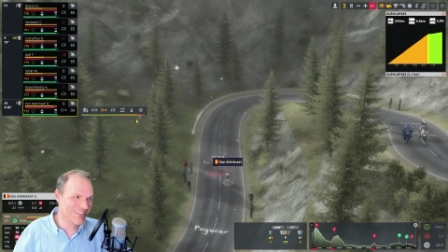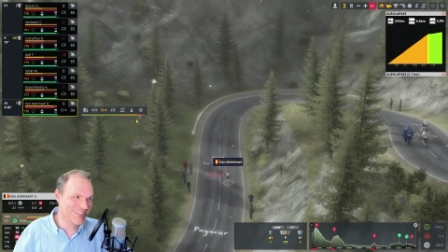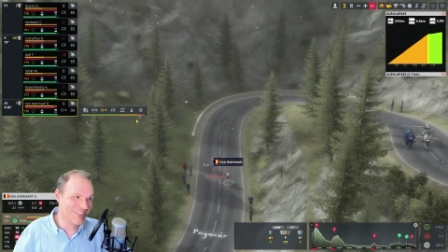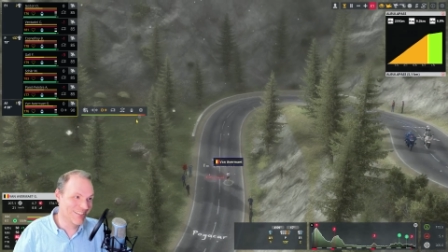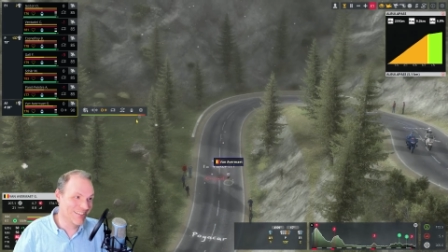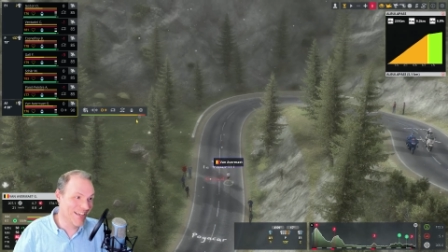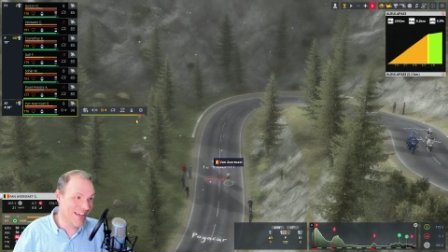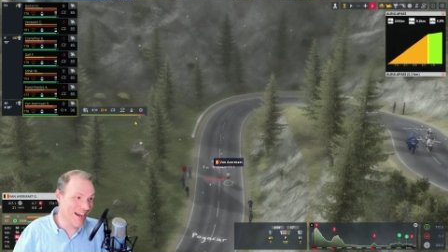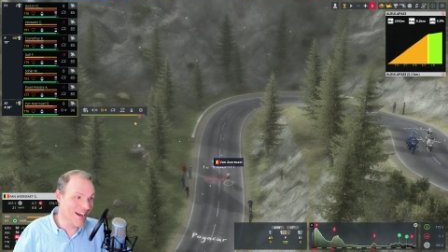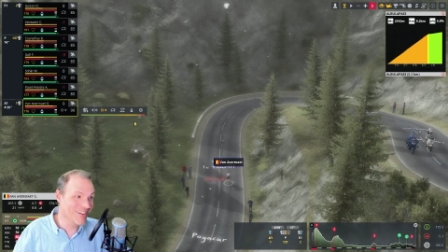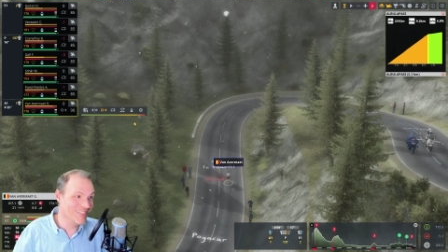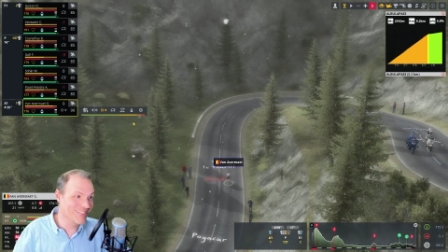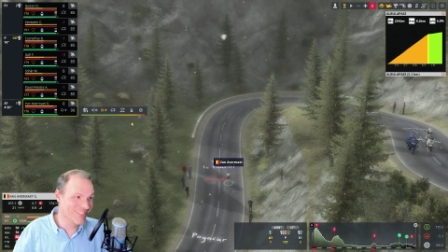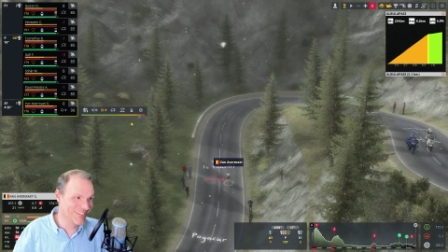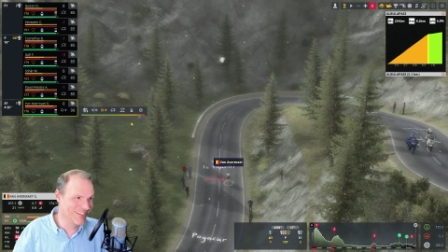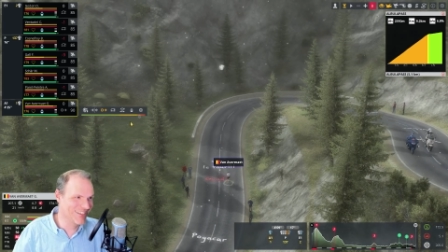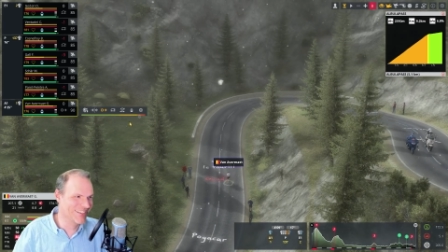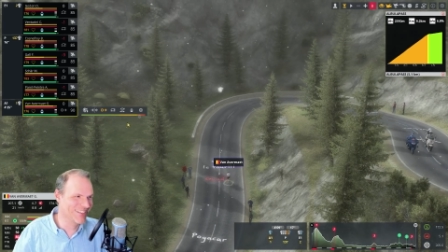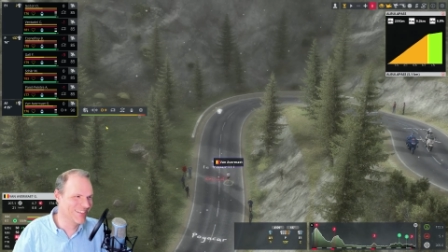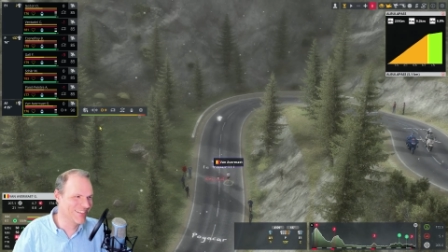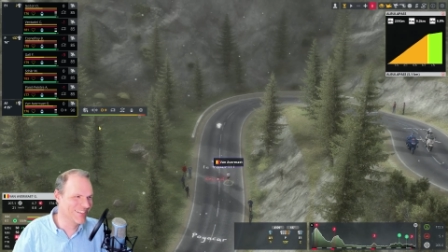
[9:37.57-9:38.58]
Yeah.
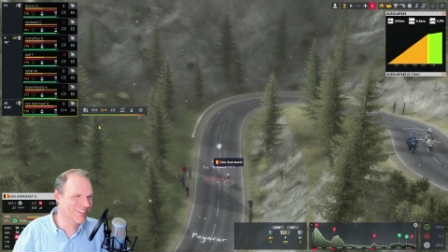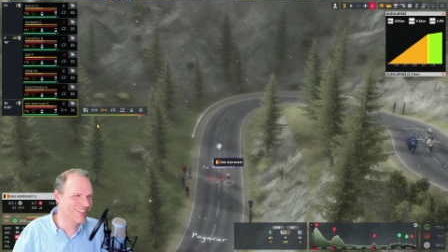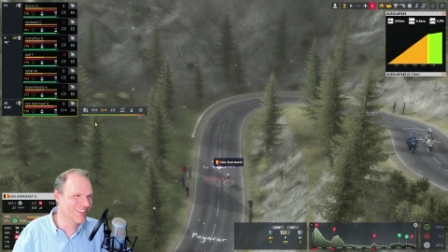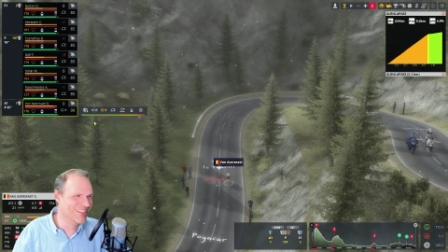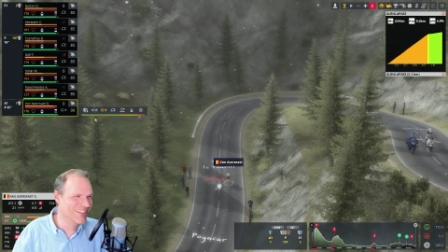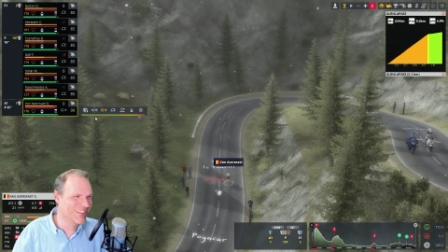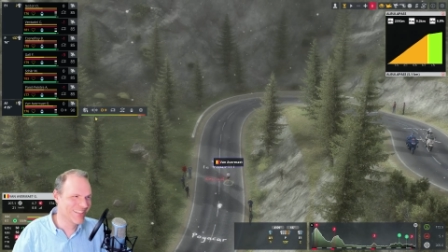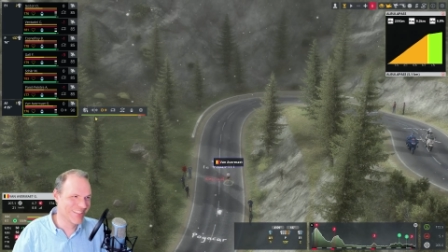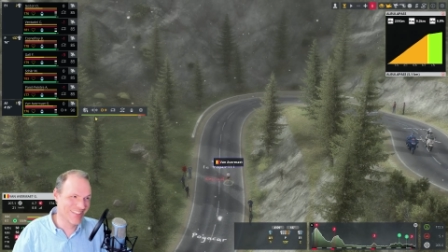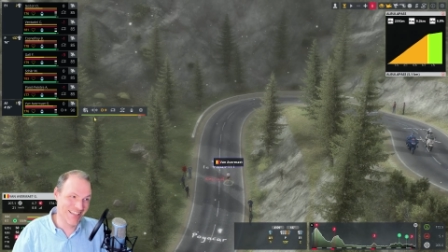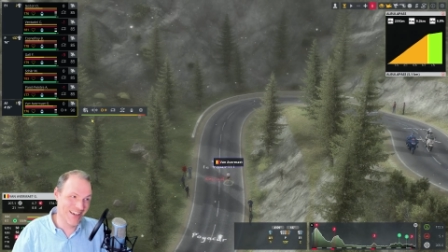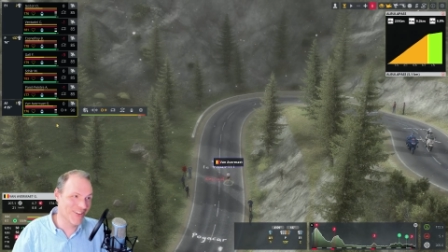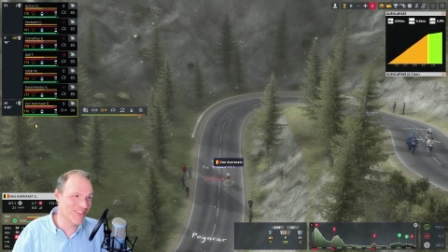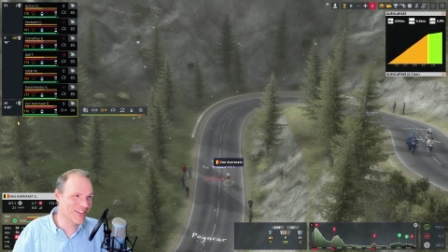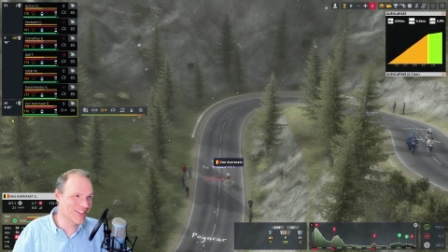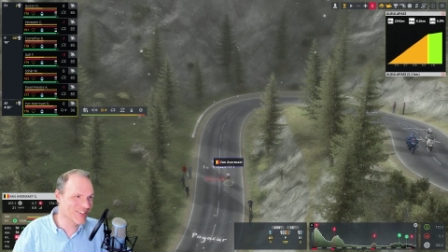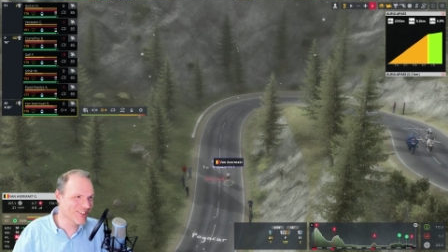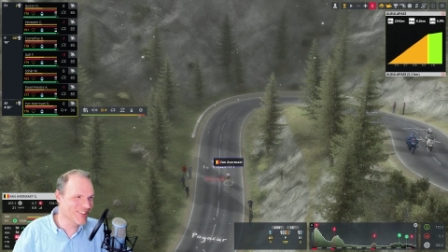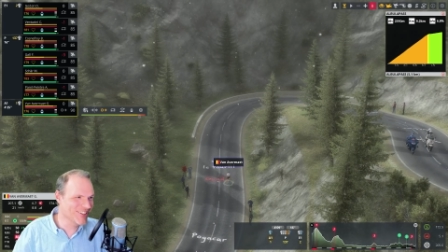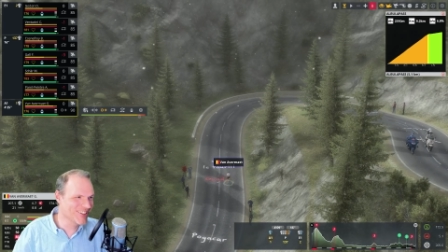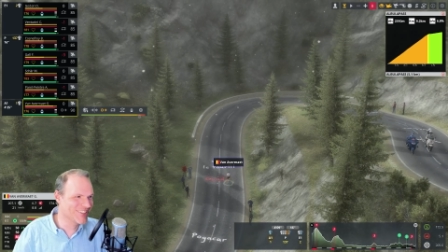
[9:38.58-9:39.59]
Yeah, we
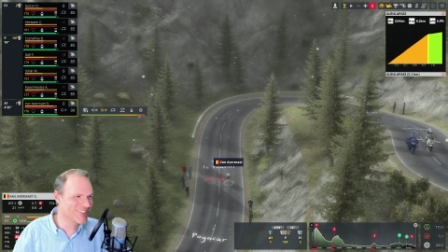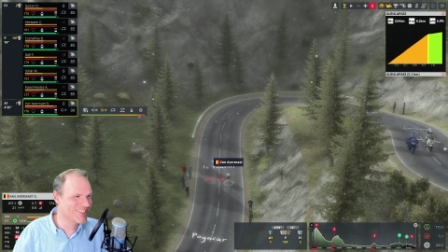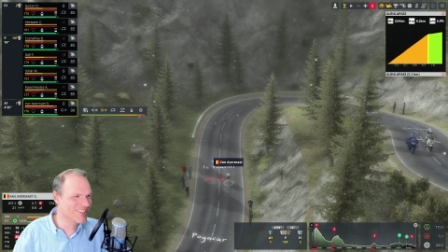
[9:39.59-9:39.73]
do.